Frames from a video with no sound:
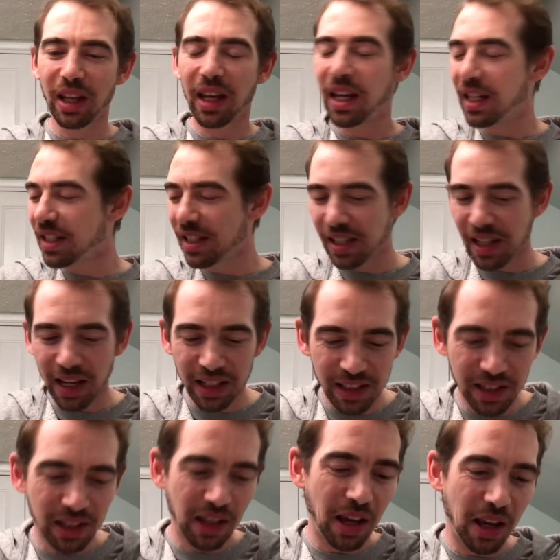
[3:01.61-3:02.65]
he
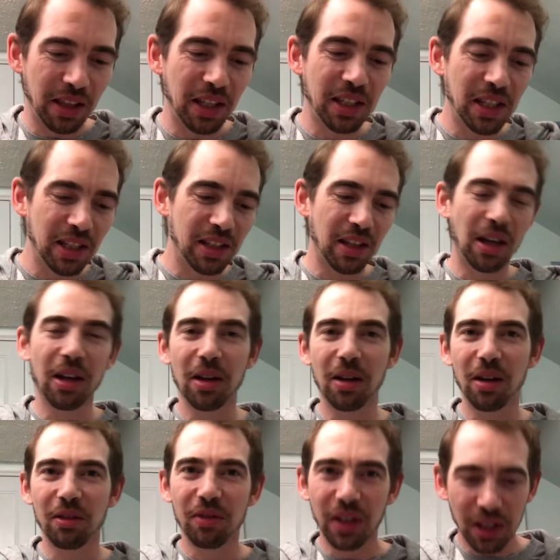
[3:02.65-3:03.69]
says, uh, this is
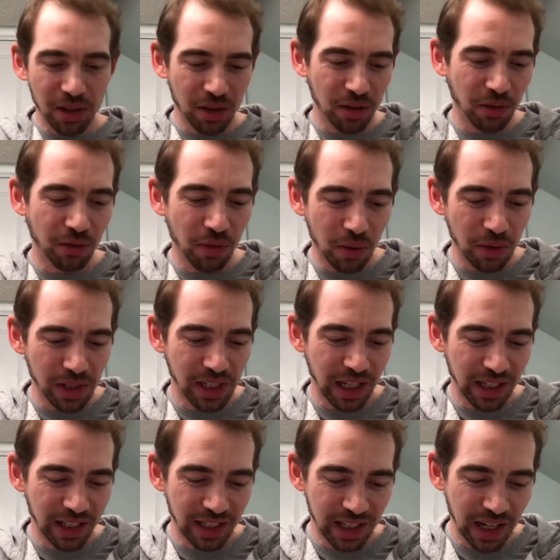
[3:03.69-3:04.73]
uh, Ephesians
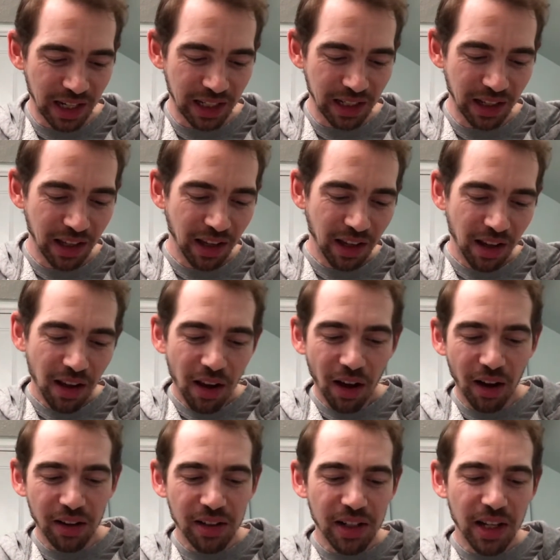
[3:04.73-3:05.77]
4.16,
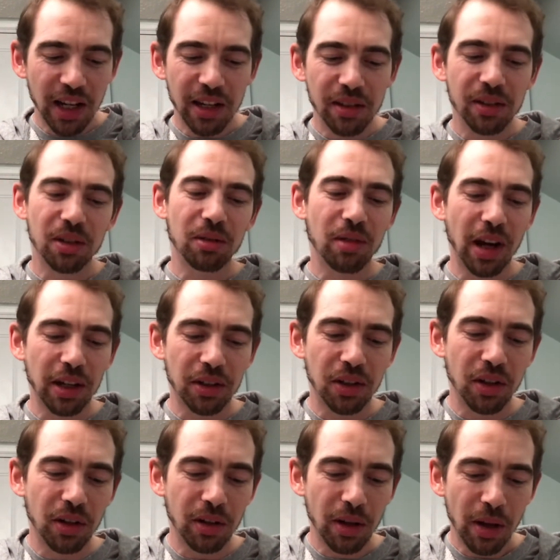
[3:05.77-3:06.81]
under his
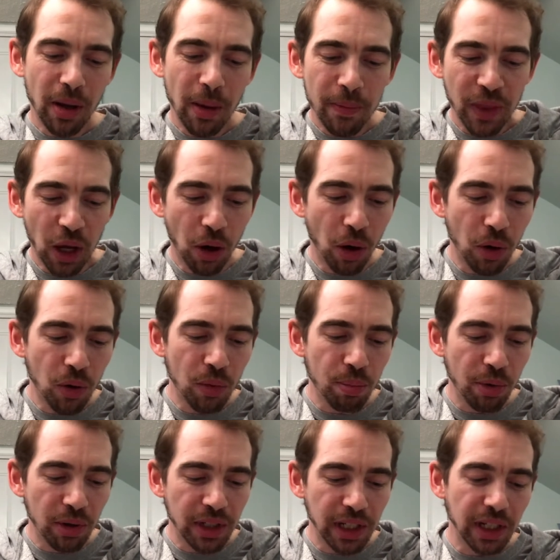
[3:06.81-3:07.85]
direction, the whole
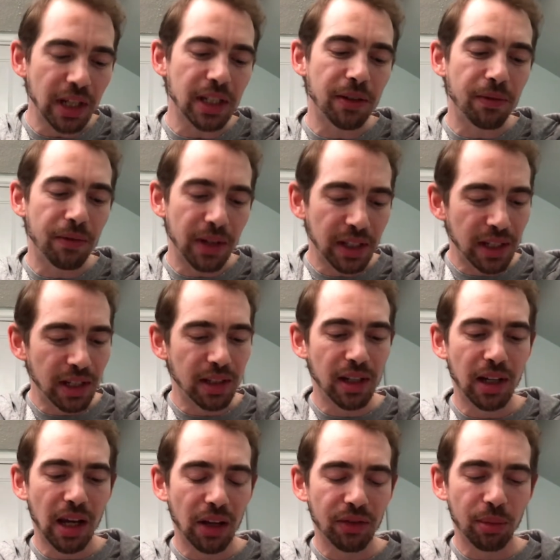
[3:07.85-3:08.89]
body is fitted
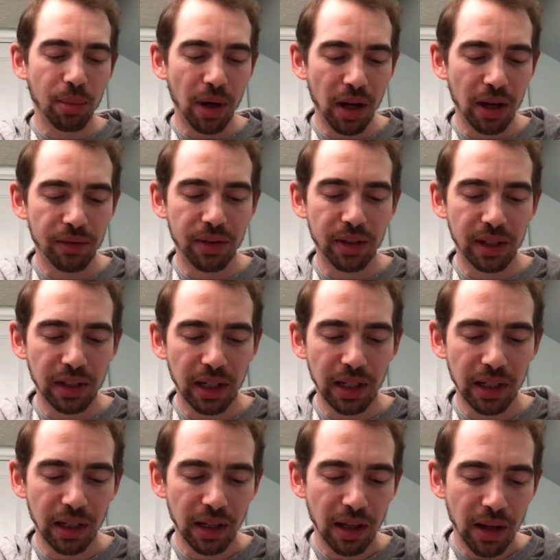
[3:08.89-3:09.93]
together
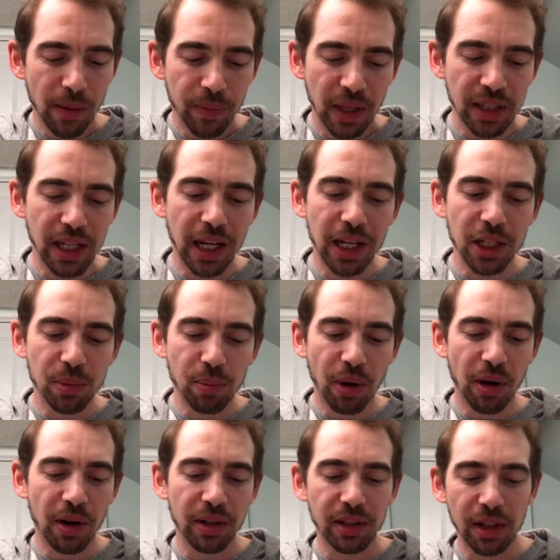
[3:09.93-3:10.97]
perfectly as each
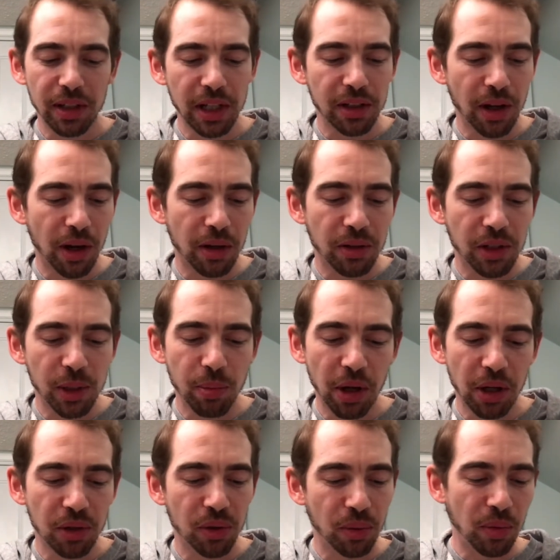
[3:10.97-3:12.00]
part does its own
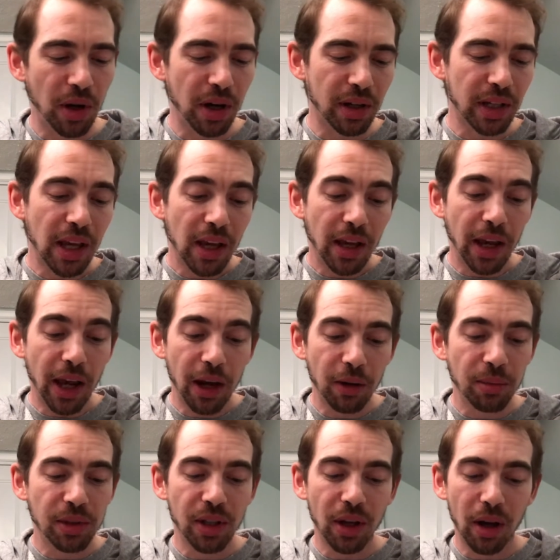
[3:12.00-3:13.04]
special work. It
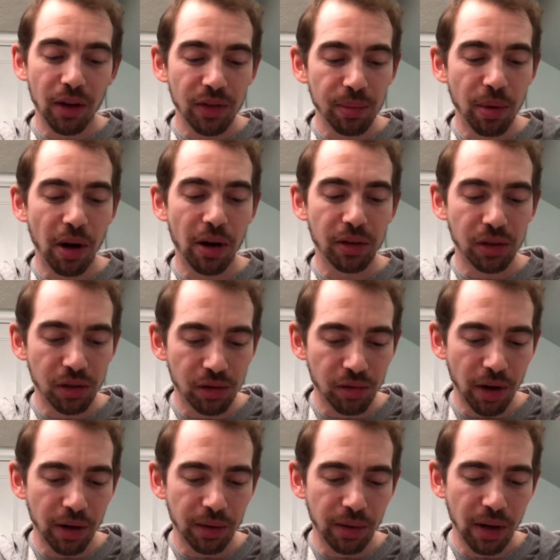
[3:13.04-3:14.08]
helps the other parts
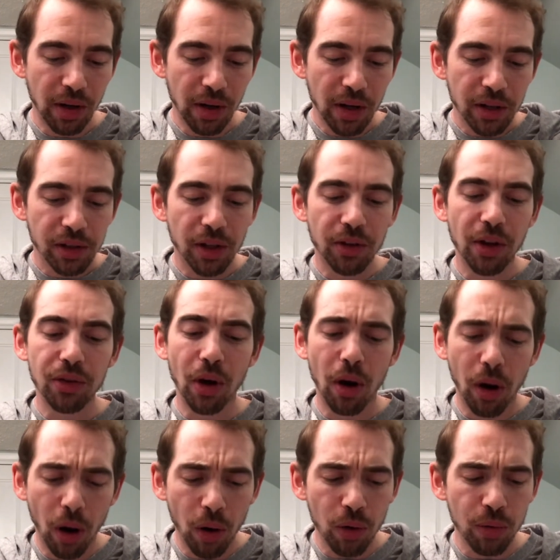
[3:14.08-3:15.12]
grow so that the
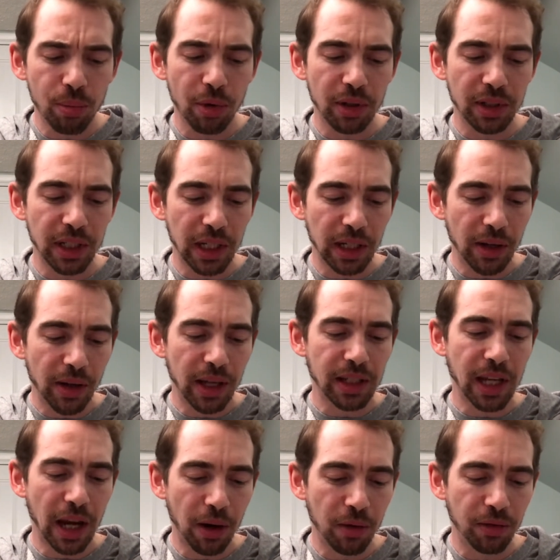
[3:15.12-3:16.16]
whole body is
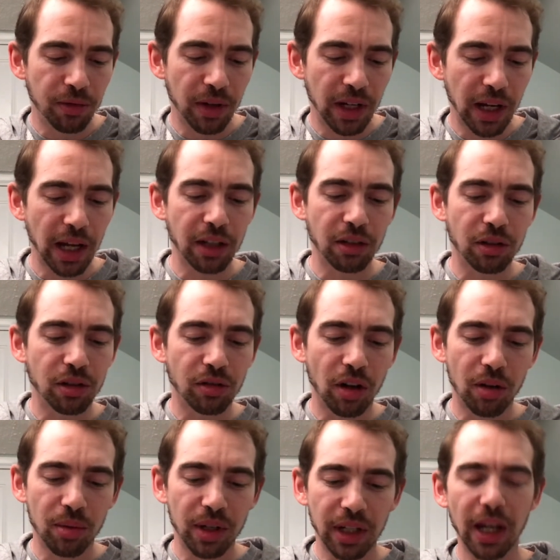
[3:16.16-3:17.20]
healthy and
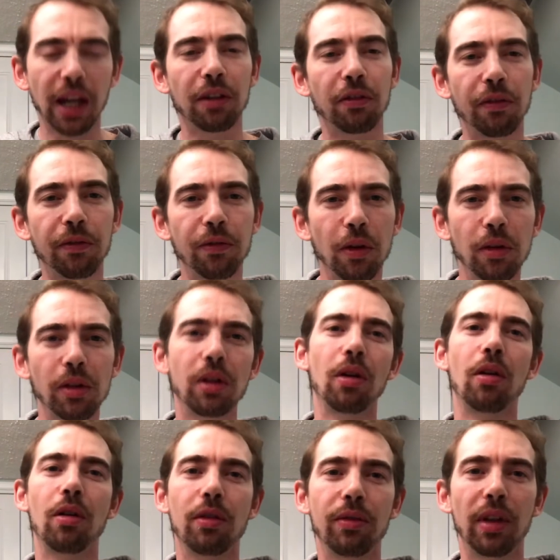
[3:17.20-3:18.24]
growing and full
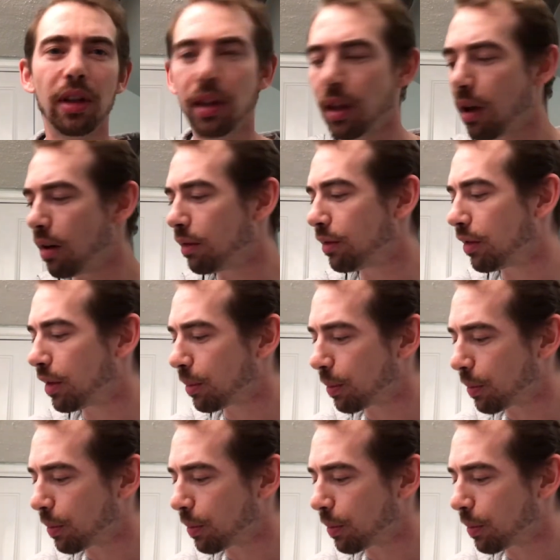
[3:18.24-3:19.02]
of love.